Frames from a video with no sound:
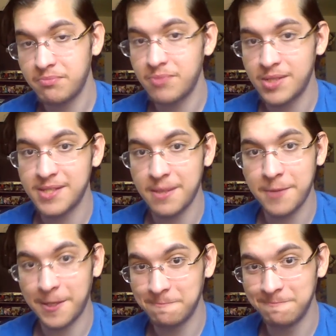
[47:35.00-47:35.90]
it's
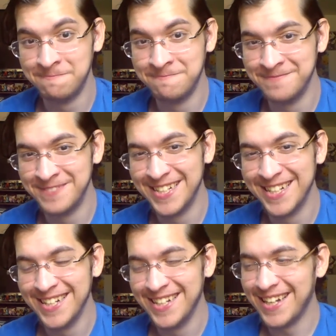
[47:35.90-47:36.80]
something.
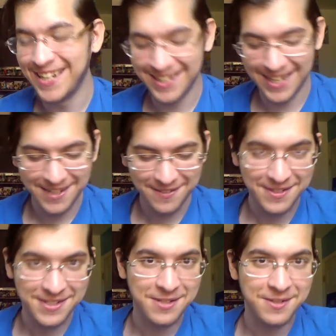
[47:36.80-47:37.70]

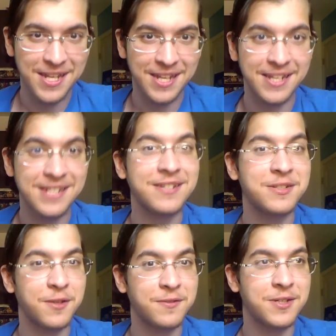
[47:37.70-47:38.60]
So yeah, Link
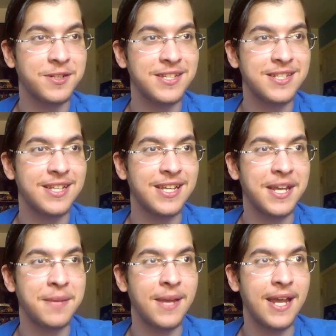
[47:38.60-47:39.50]
starts off shirtless in the
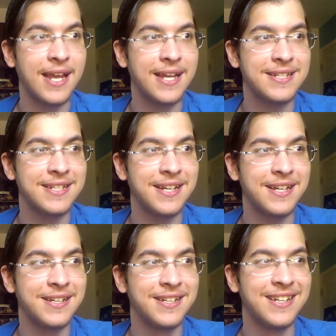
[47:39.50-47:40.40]
game, and the